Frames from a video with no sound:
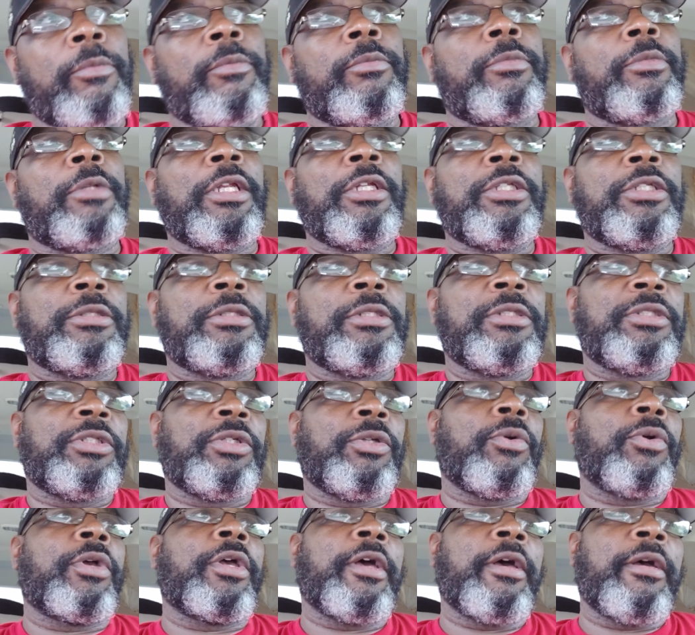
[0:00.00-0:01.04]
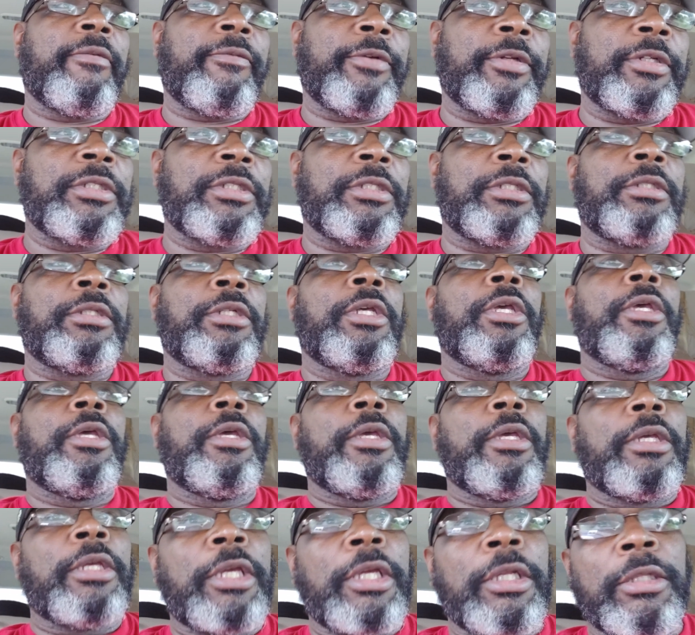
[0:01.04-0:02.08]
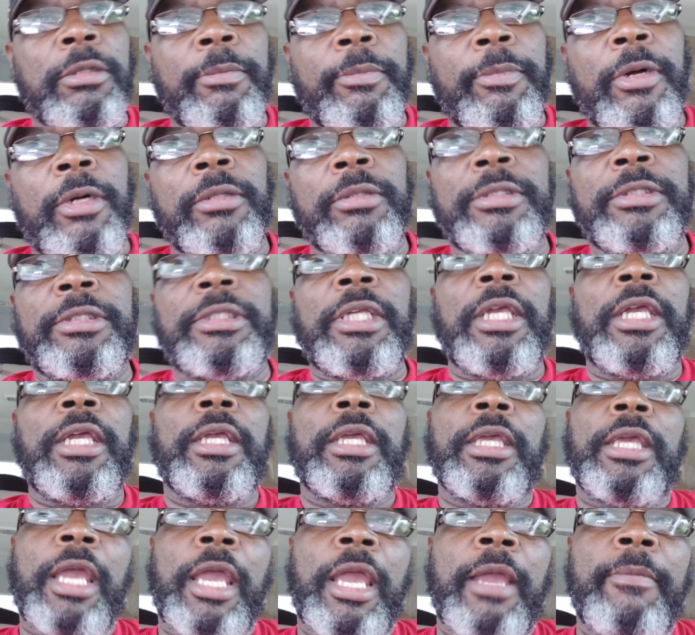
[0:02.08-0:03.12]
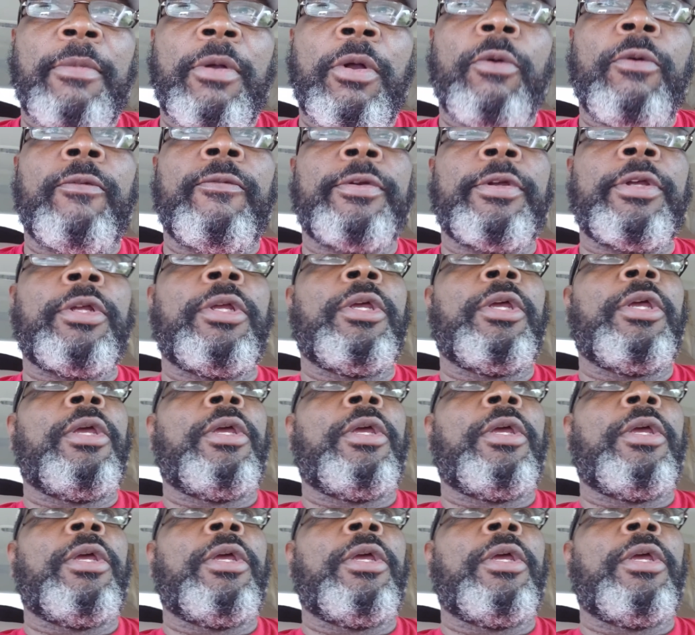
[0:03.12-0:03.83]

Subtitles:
they did the zero coverage and getting the ball to Zay, game over.